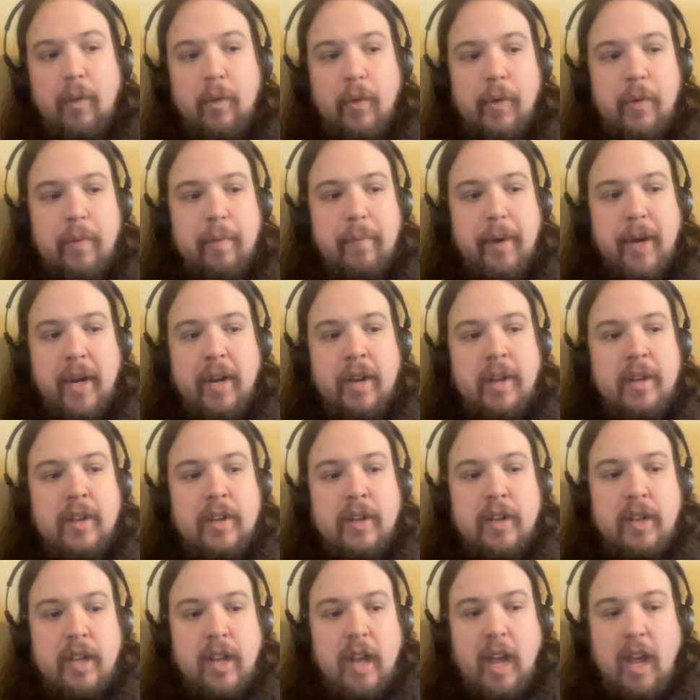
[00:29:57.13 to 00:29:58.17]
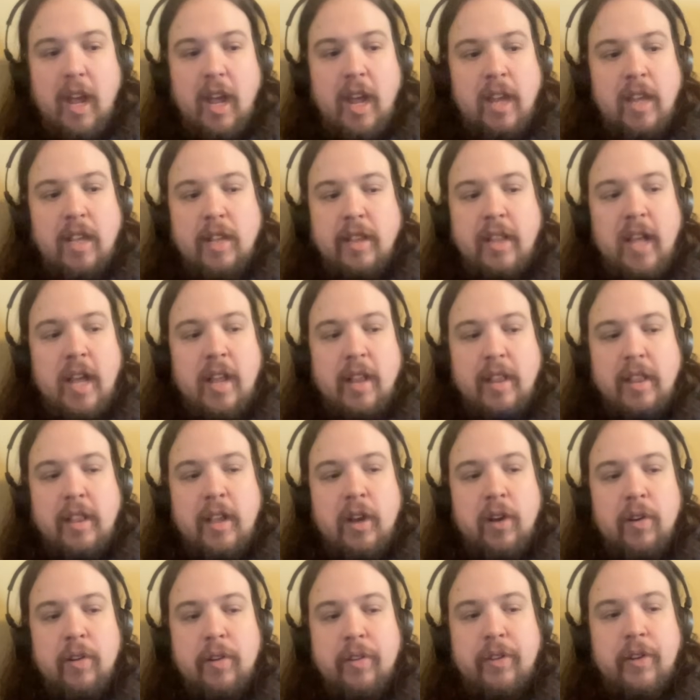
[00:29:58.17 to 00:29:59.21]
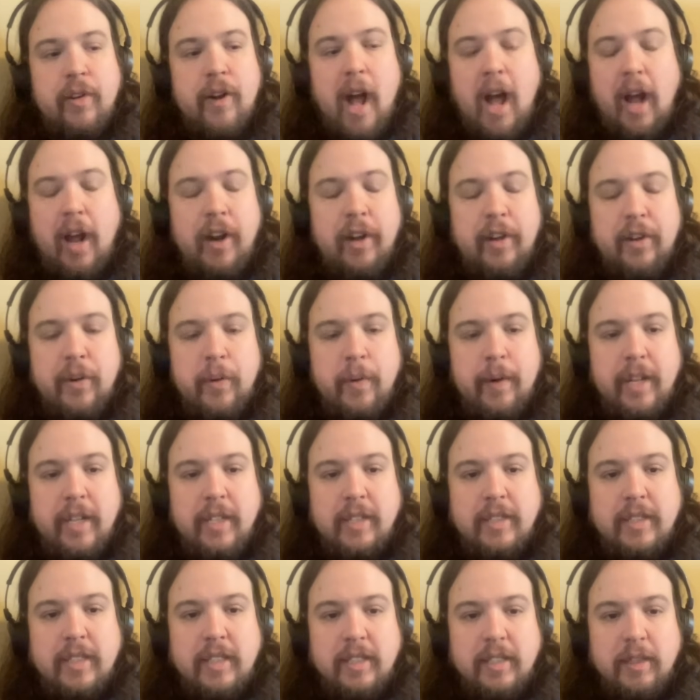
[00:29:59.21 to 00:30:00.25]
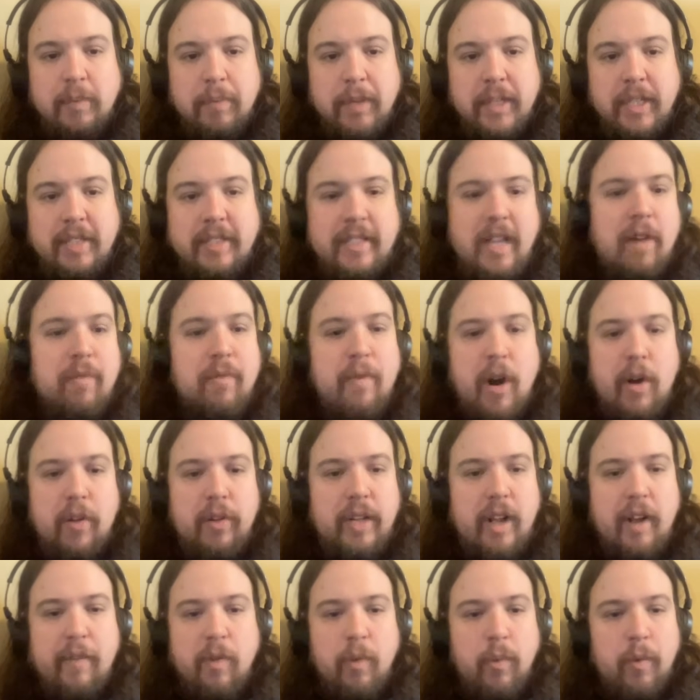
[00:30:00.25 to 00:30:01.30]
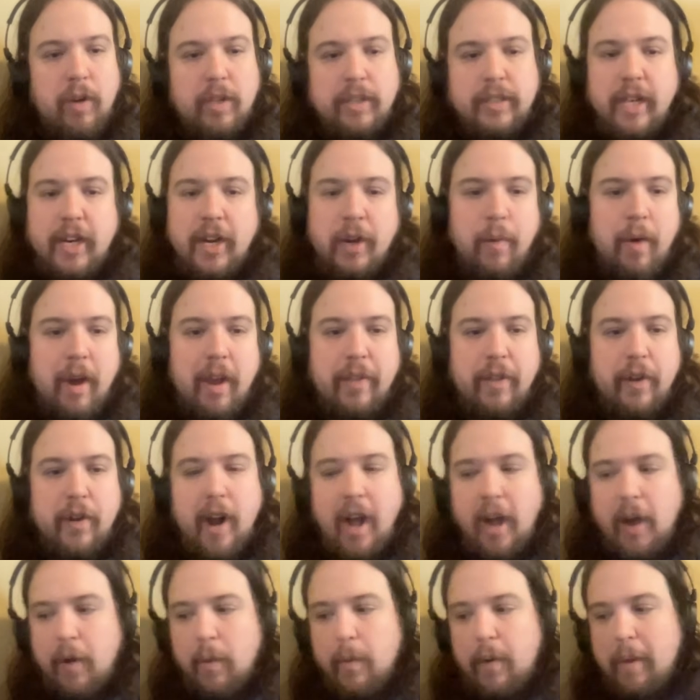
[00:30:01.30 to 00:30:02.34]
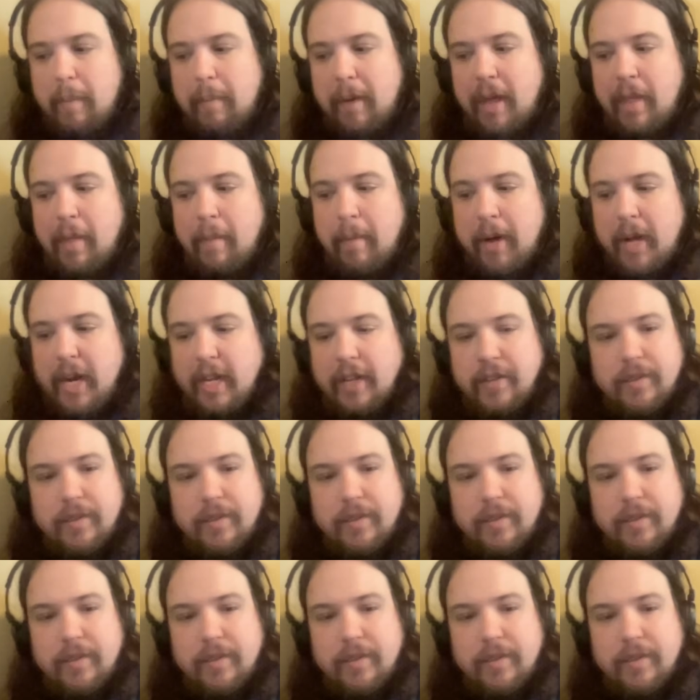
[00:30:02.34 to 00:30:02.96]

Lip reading: room, but they're not going to do it in season, because that rarely ever works anyway, and they're not going to want to pay the money.